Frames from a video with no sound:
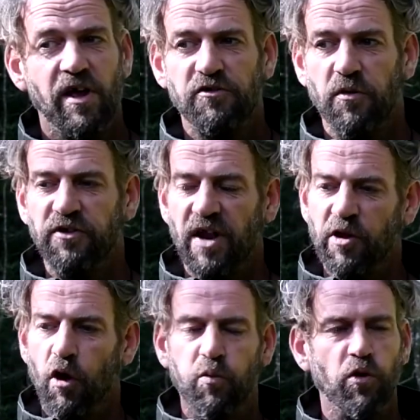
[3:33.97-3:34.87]
So we still have a
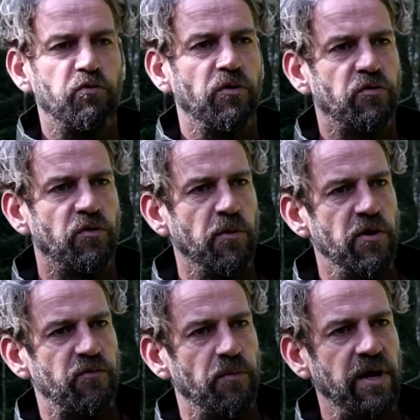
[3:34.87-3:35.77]
lot of wood to
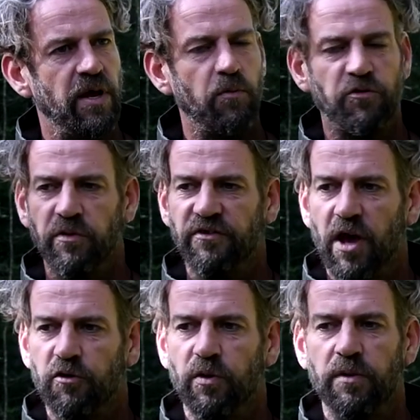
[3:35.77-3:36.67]
remove from here, which we
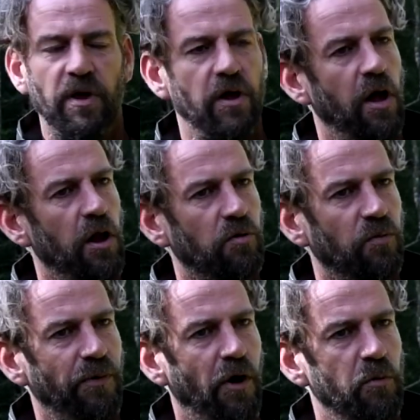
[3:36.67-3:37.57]
sell to a local
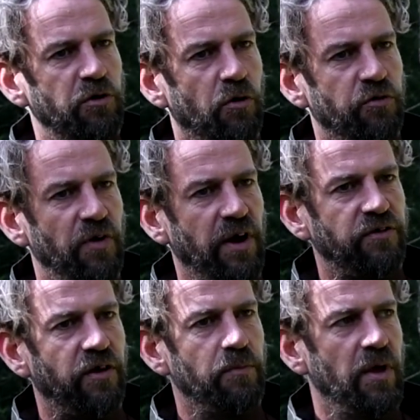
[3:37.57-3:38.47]
firewood contractor,